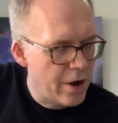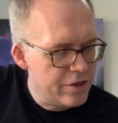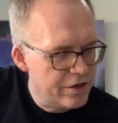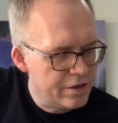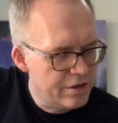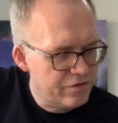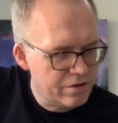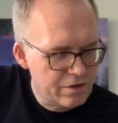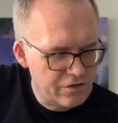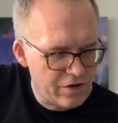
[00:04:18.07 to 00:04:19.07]
I think this
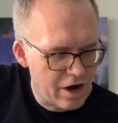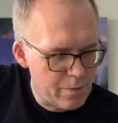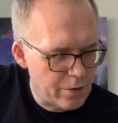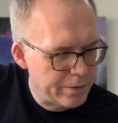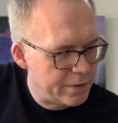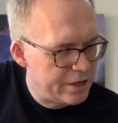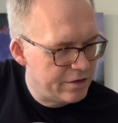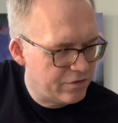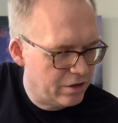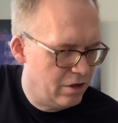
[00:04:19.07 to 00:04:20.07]
guitar probably
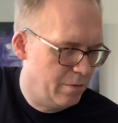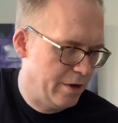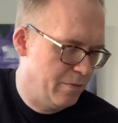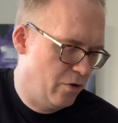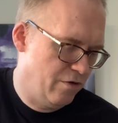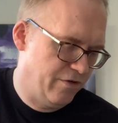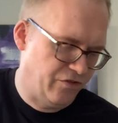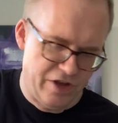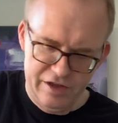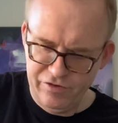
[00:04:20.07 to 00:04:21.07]
needs a little bit more of a
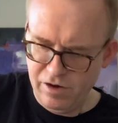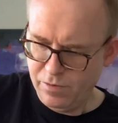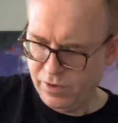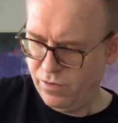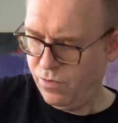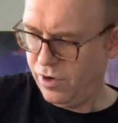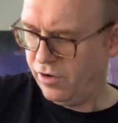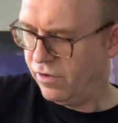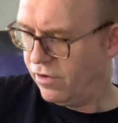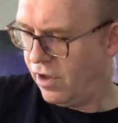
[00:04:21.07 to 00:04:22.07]
setup than what
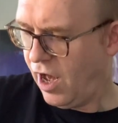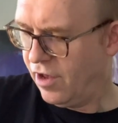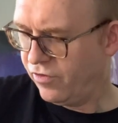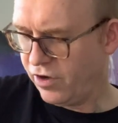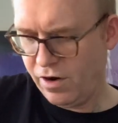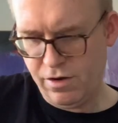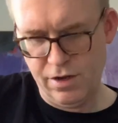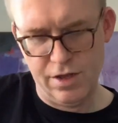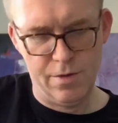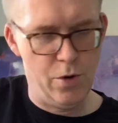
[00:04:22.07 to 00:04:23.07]
it has currently
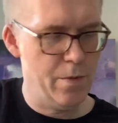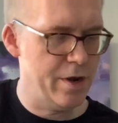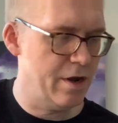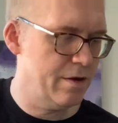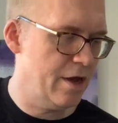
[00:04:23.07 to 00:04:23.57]
at the moment.